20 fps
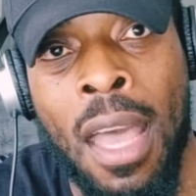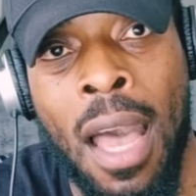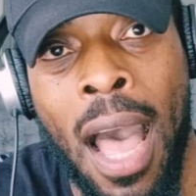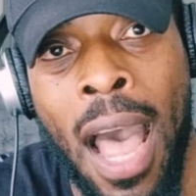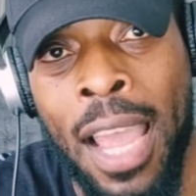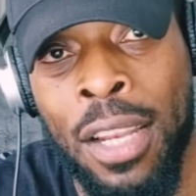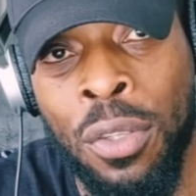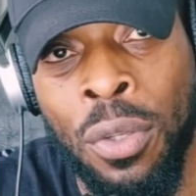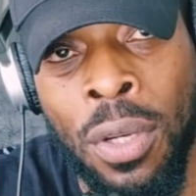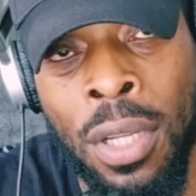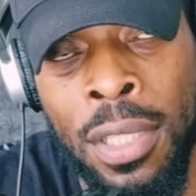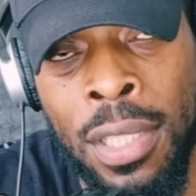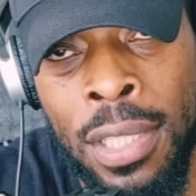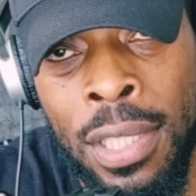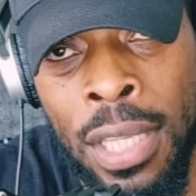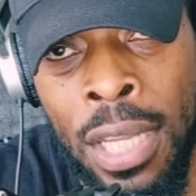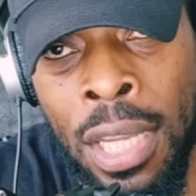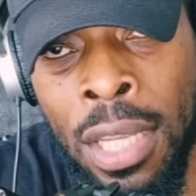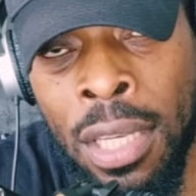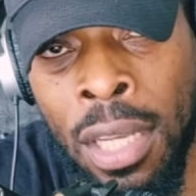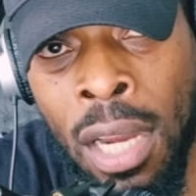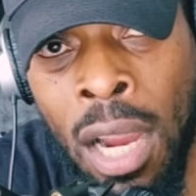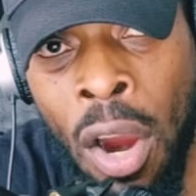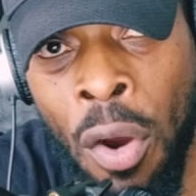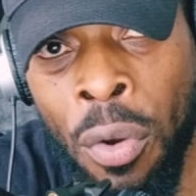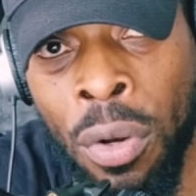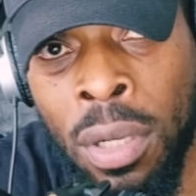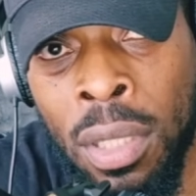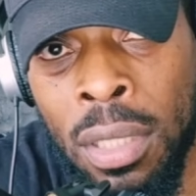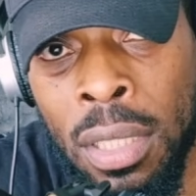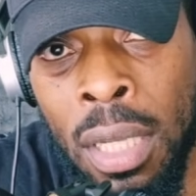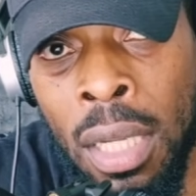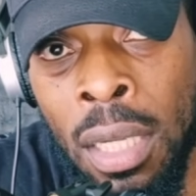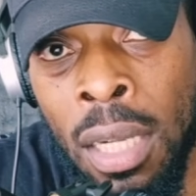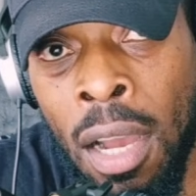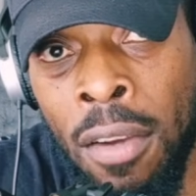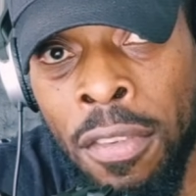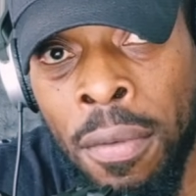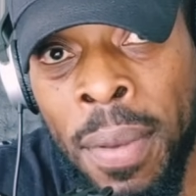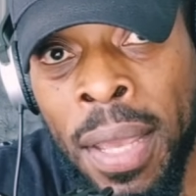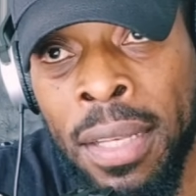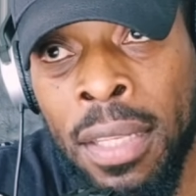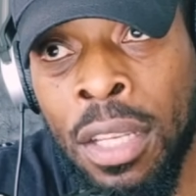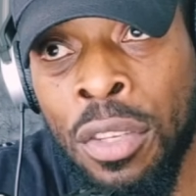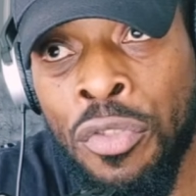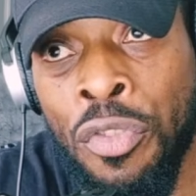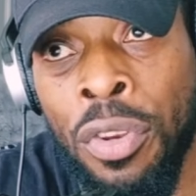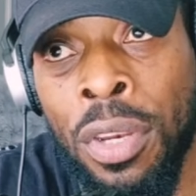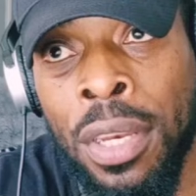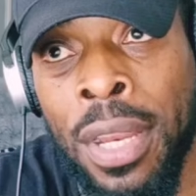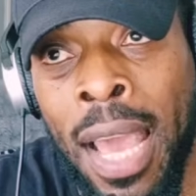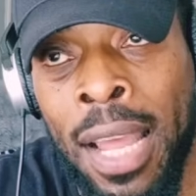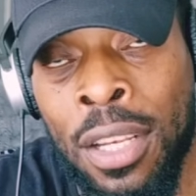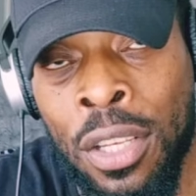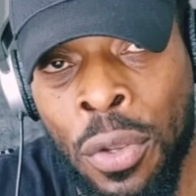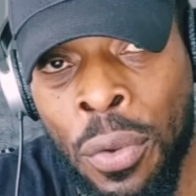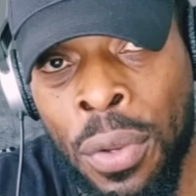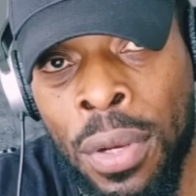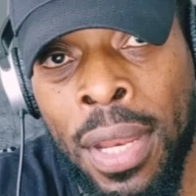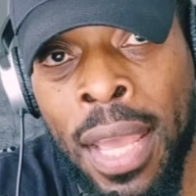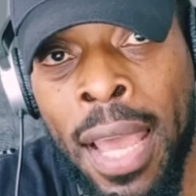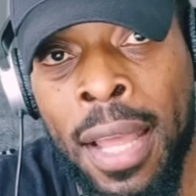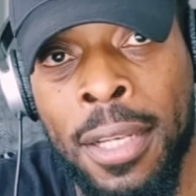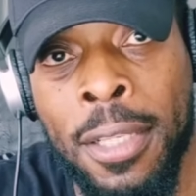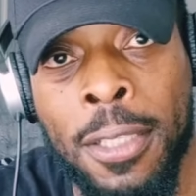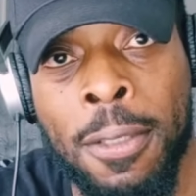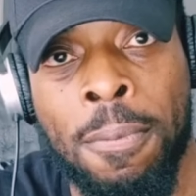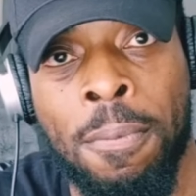I do not see the current government in Trinidad doing that.